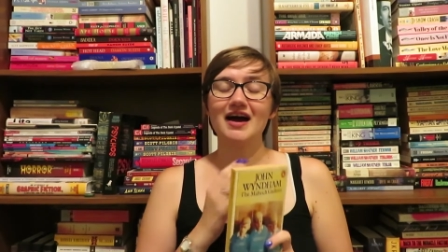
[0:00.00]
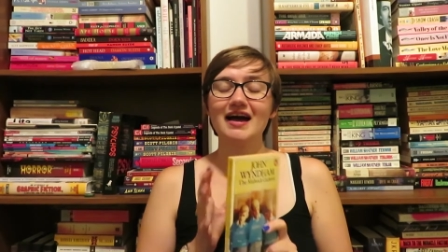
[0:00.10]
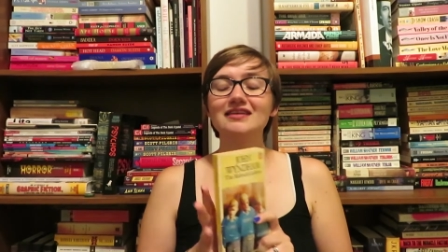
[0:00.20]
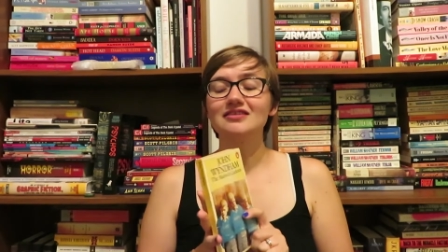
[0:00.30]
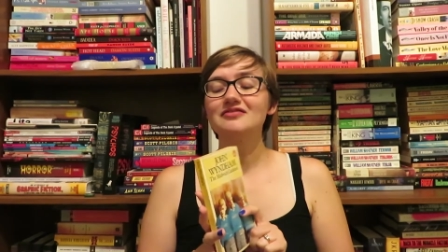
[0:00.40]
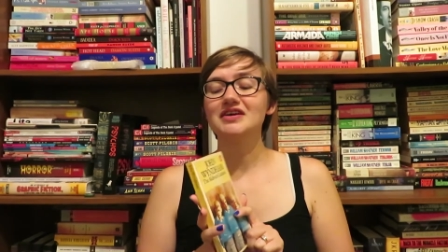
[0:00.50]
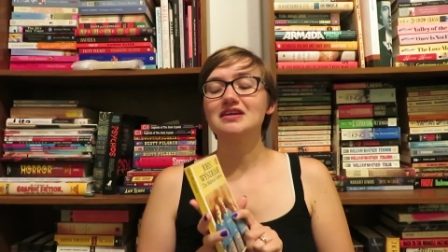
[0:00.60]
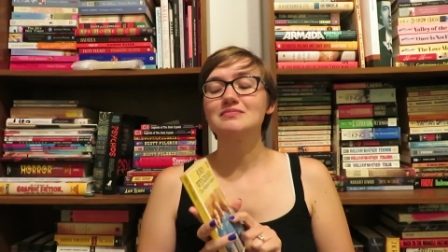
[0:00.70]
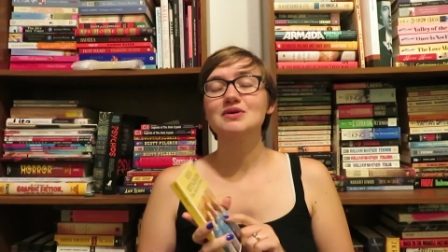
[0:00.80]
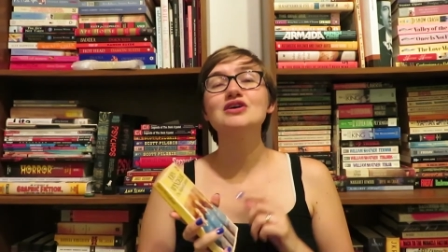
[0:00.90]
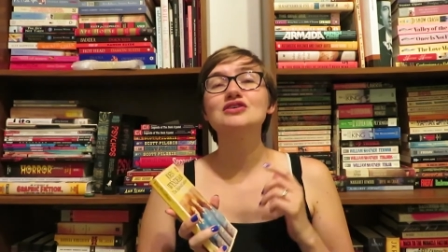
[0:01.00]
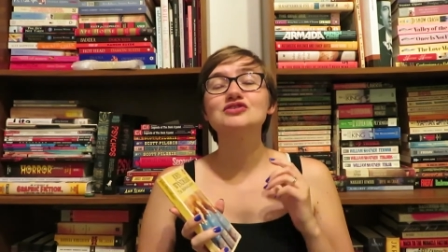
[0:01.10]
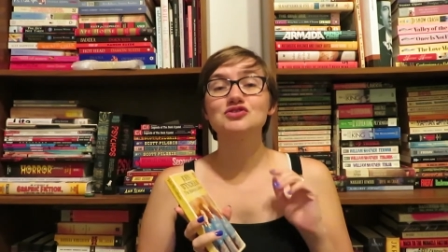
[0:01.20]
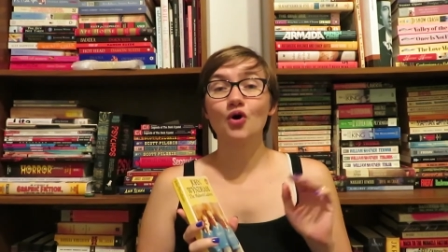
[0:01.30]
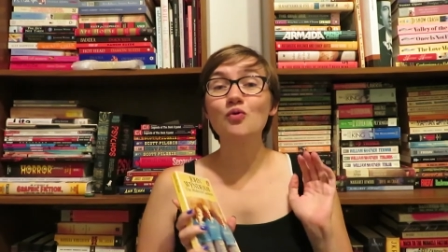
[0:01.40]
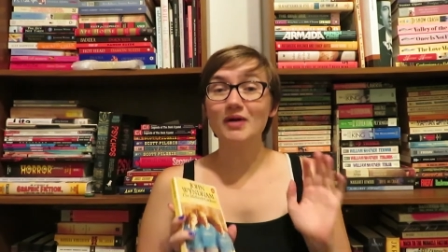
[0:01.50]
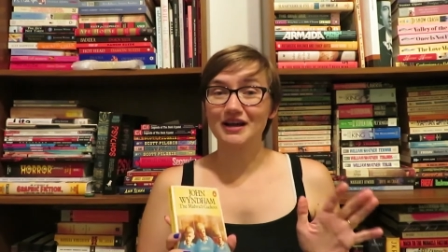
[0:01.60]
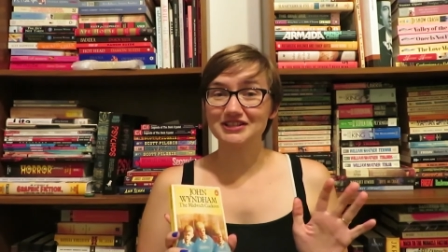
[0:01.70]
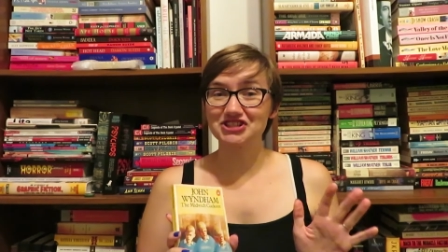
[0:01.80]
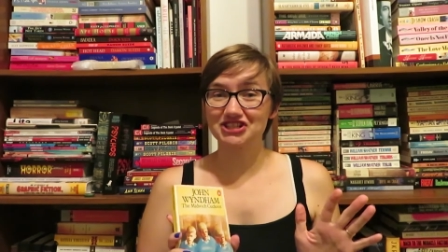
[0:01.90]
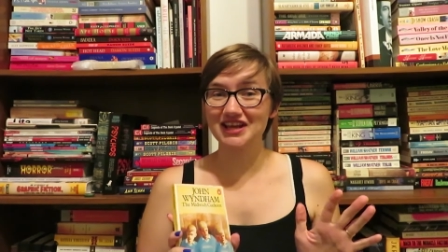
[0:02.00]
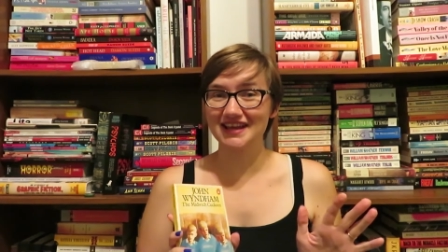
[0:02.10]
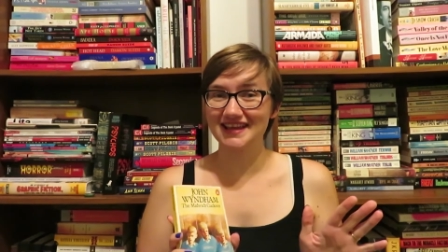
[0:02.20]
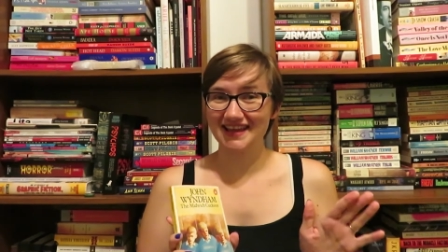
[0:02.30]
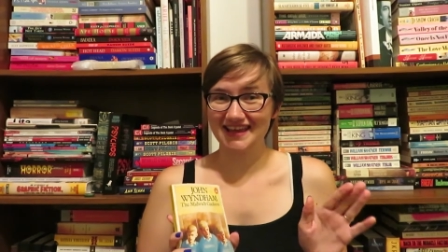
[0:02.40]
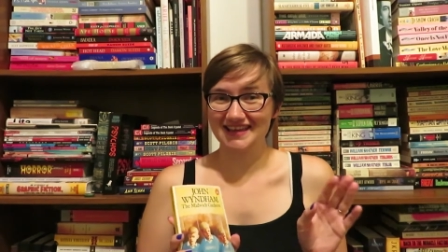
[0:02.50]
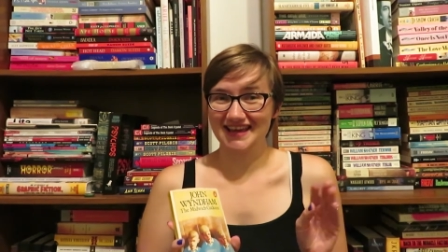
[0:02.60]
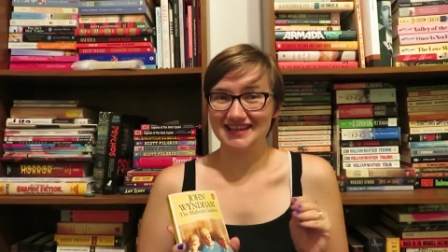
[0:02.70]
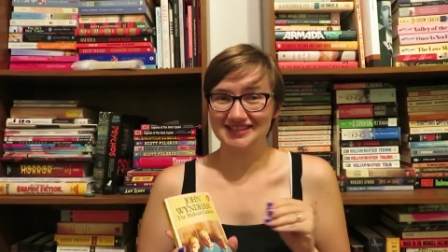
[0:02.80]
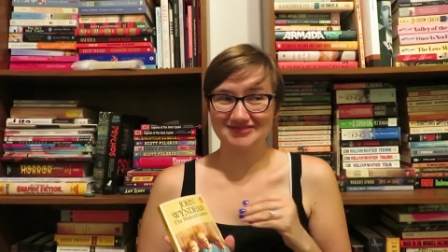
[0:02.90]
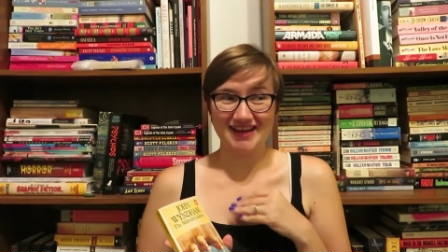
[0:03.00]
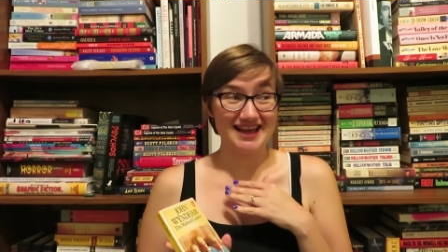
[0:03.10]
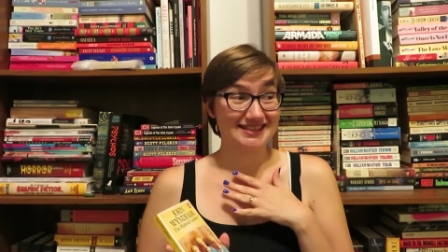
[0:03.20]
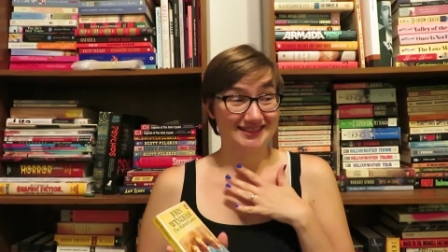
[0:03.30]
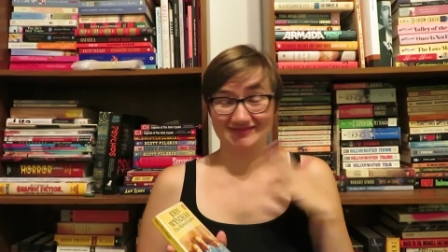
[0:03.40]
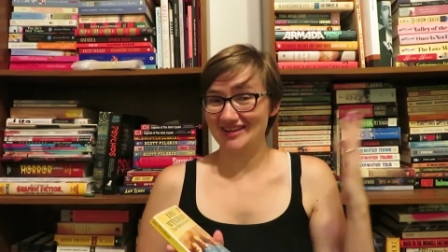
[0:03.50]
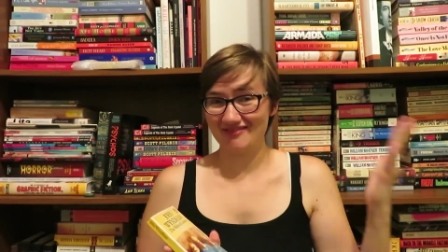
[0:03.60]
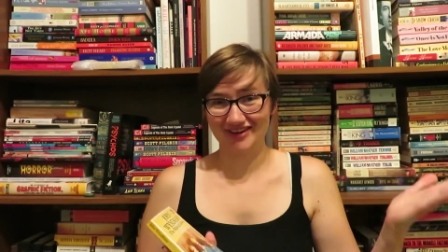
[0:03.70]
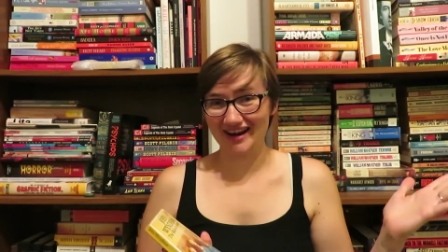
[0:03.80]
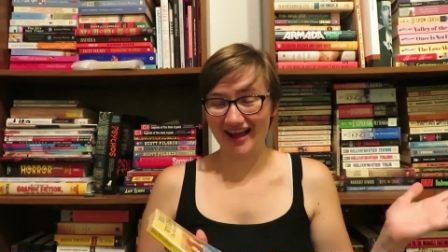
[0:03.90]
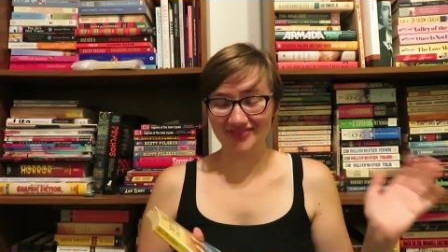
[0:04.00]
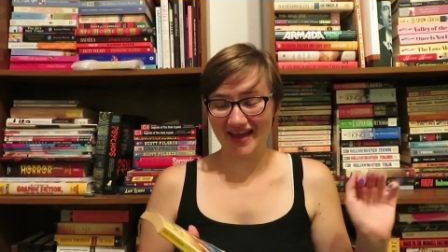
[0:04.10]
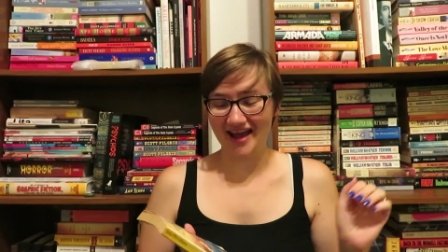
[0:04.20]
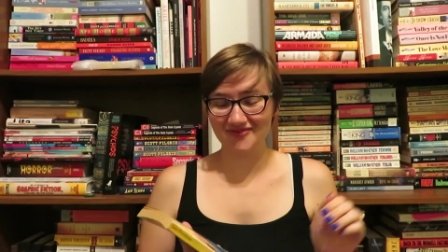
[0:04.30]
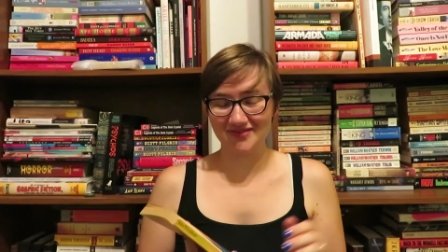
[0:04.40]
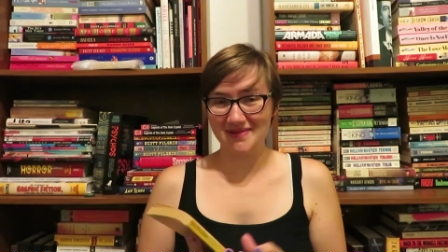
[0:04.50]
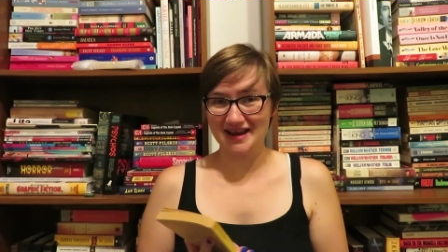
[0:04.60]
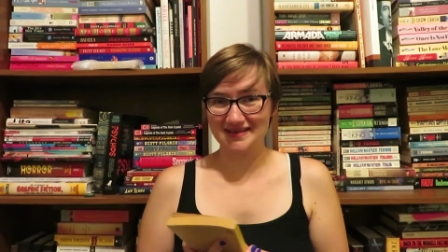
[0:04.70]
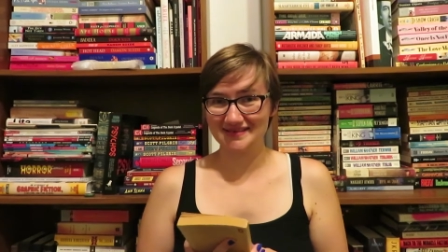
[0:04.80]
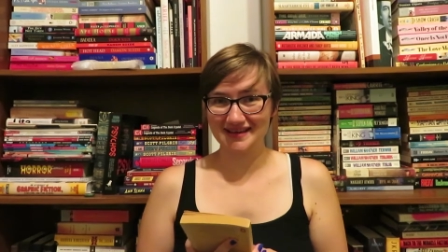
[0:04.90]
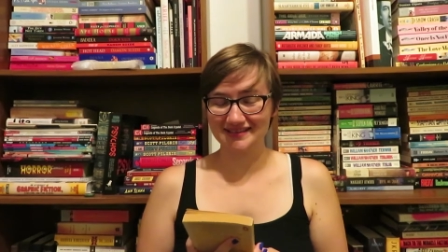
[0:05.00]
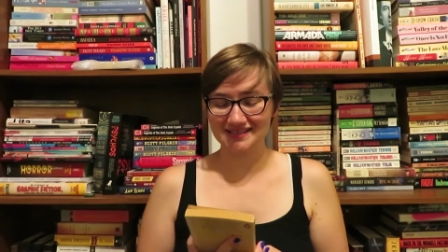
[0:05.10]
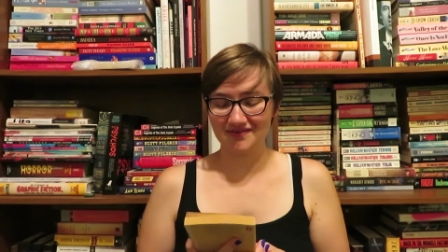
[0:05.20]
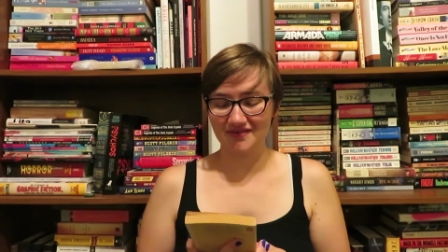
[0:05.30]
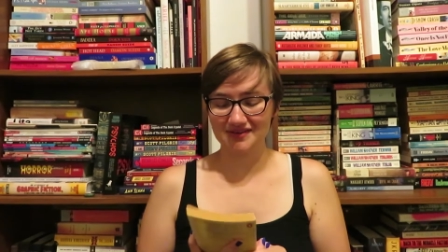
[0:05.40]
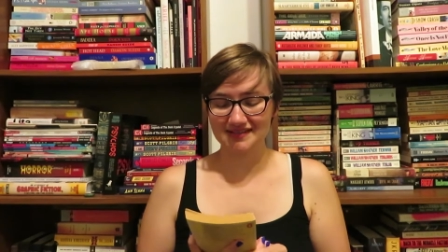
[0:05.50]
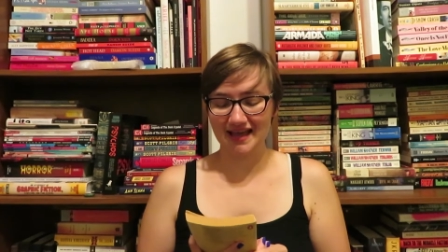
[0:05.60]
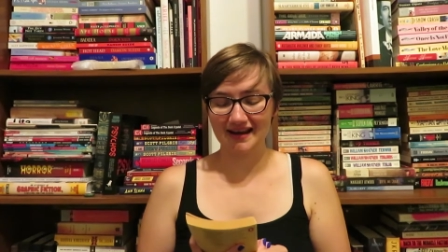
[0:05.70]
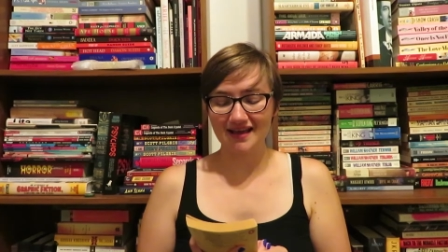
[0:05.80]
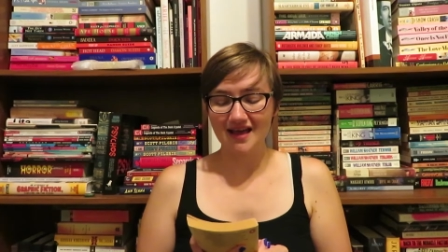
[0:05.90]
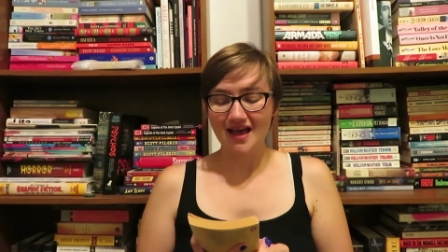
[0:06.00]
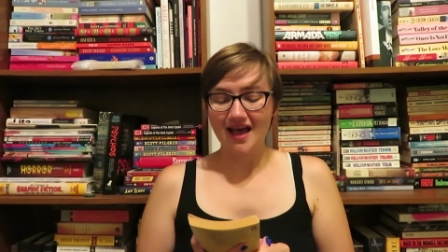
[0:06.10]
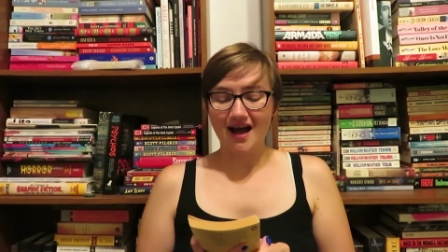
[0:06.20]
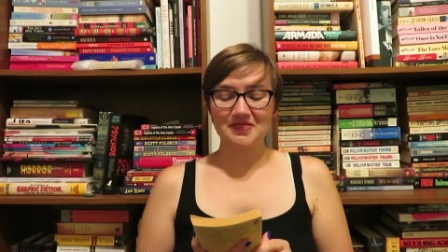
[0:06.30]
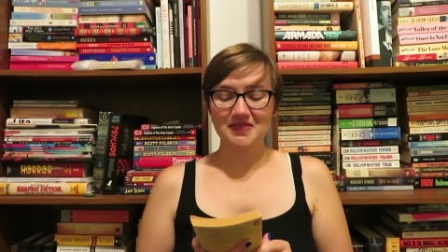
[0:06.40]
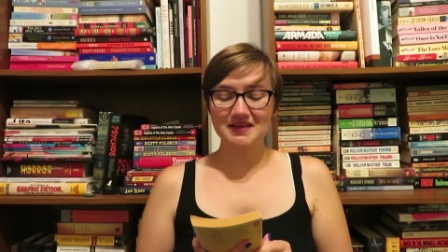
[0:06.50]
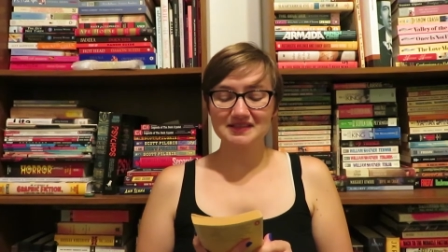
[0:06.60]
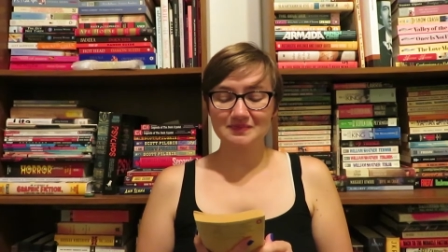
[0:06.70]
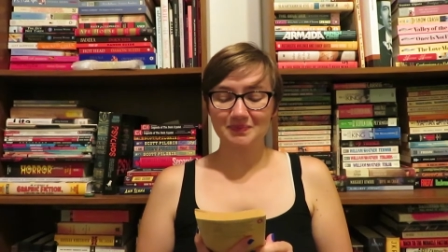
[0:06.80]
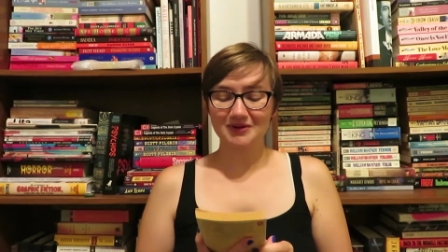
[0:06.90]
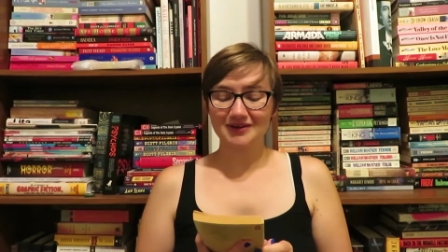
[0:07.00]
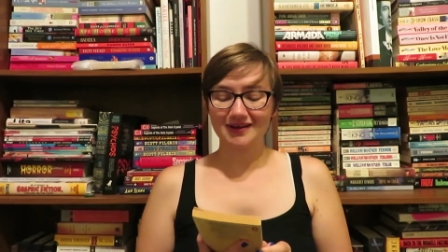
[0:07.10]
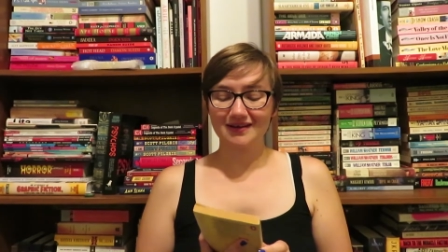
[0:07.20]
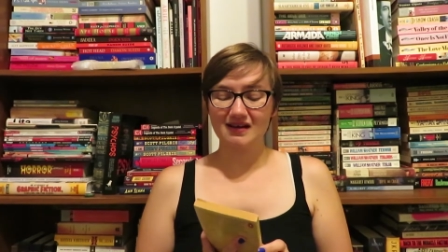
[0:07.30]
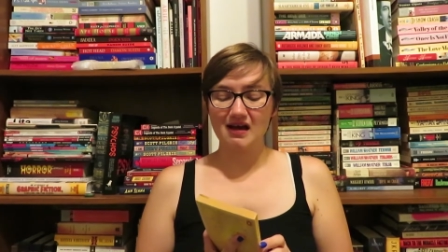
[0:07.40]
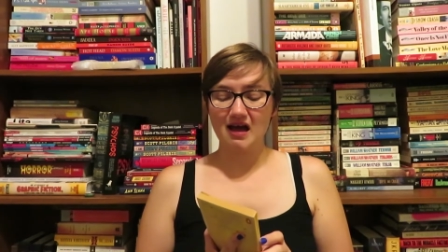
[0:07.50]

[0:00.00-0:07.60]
I love him so much, in case you guys never got that from anything else I've ever said. This book